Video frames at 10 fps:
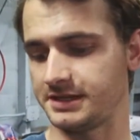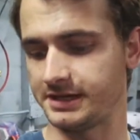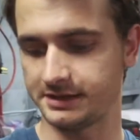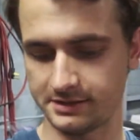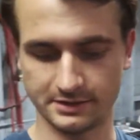
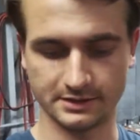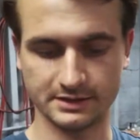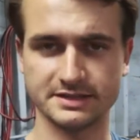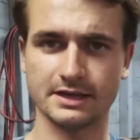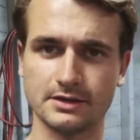I
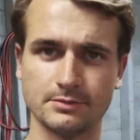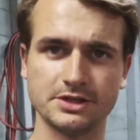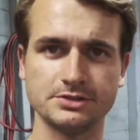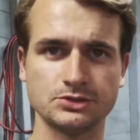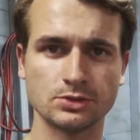guess I cut
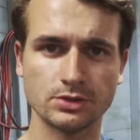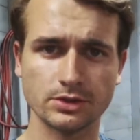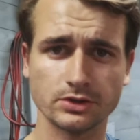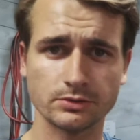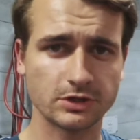mine too
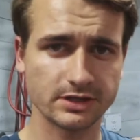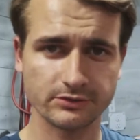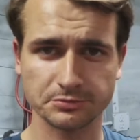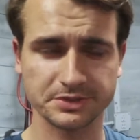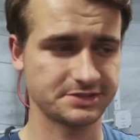short or
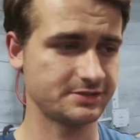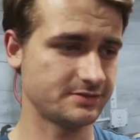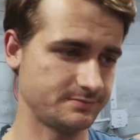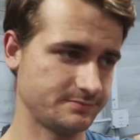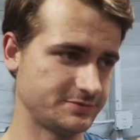whatever, messed
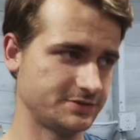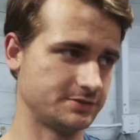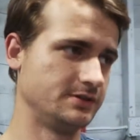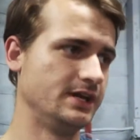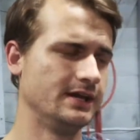up.
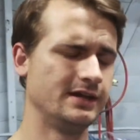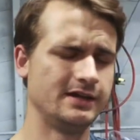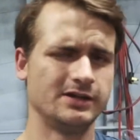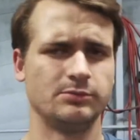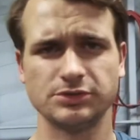So
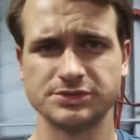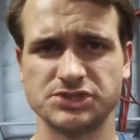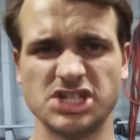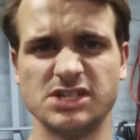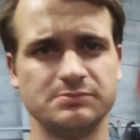bolts are
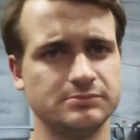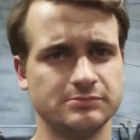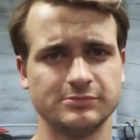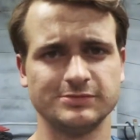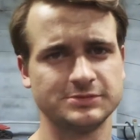cheap,
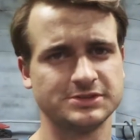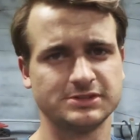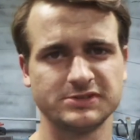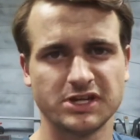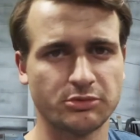just
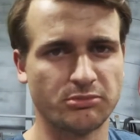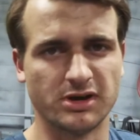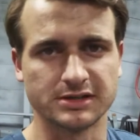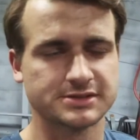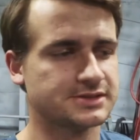a couple
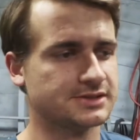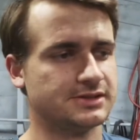bucks.